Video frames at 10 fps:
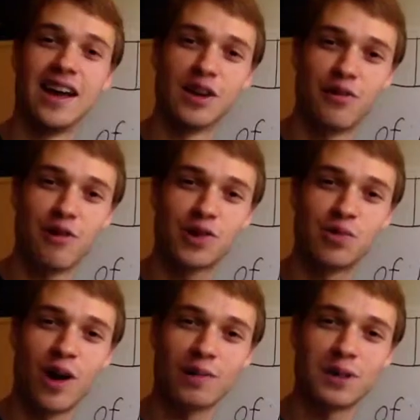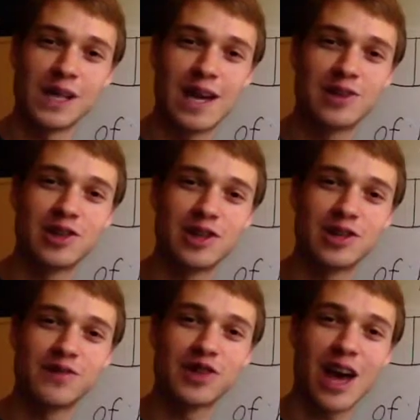Hello folks and welcome to the latest
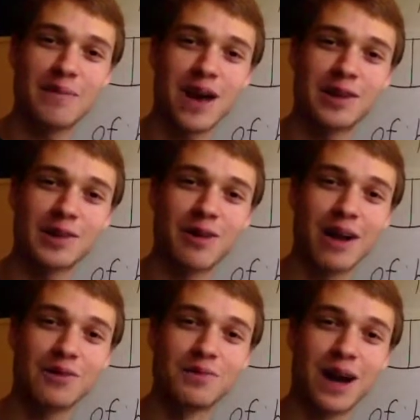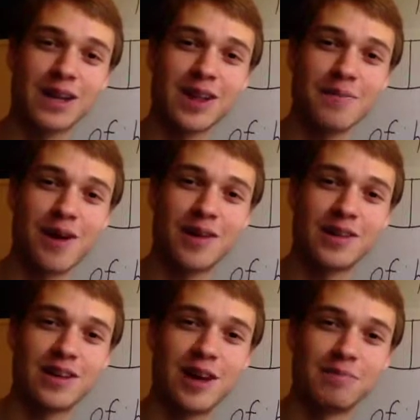edition of Skybound on the Ground with Michael
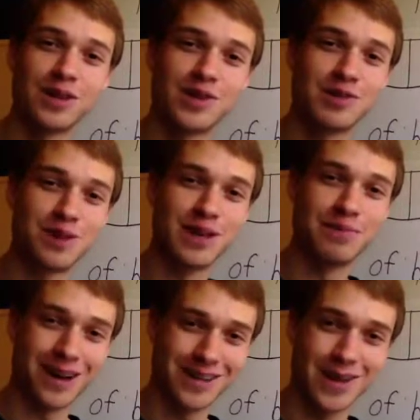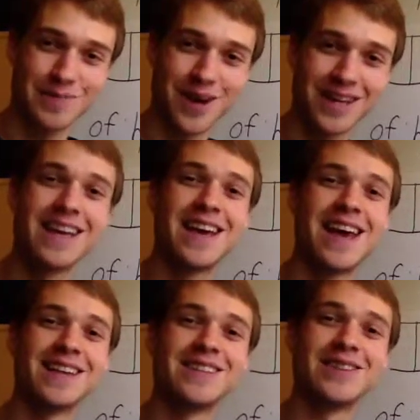Lombart. I'm pleased to be Michael Lombart
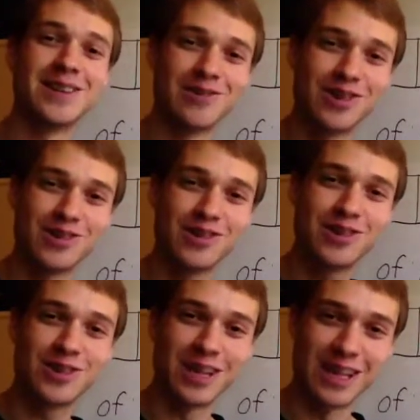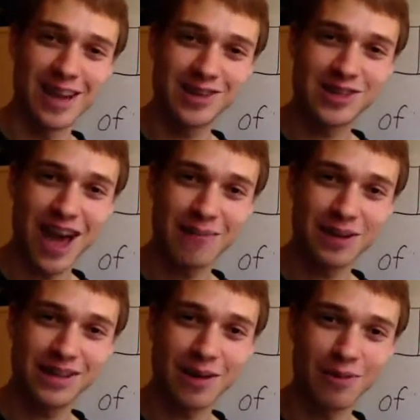and to introduce you to the latest
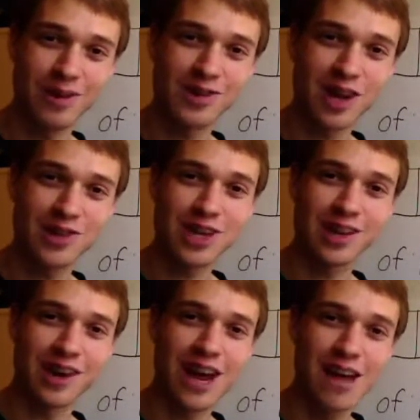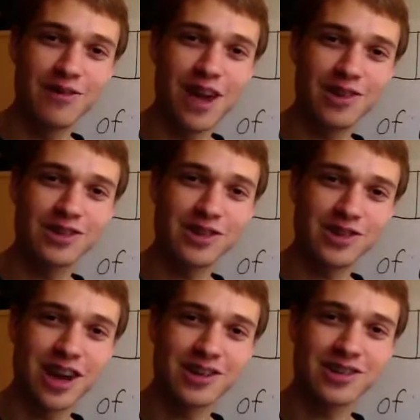topic that we're discussing in our aviation
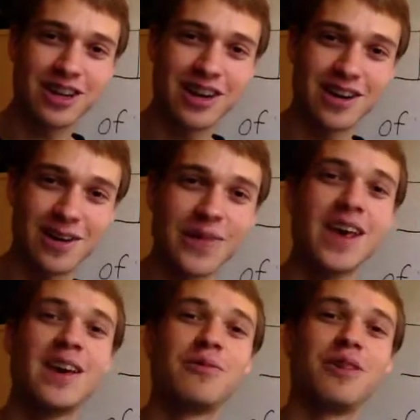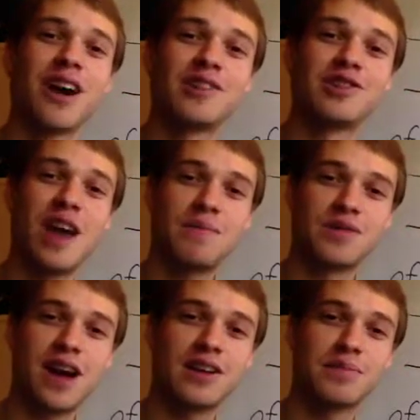discussion here. We are on to Chapter
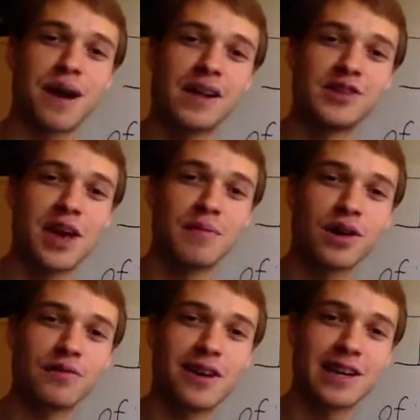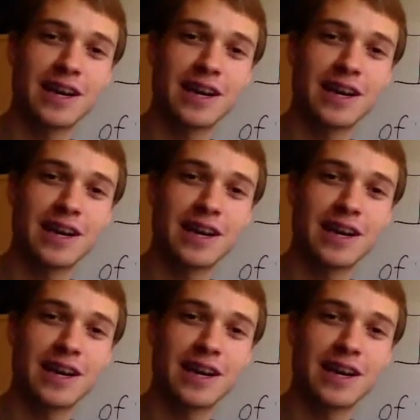9 of the Pilot's Handbook of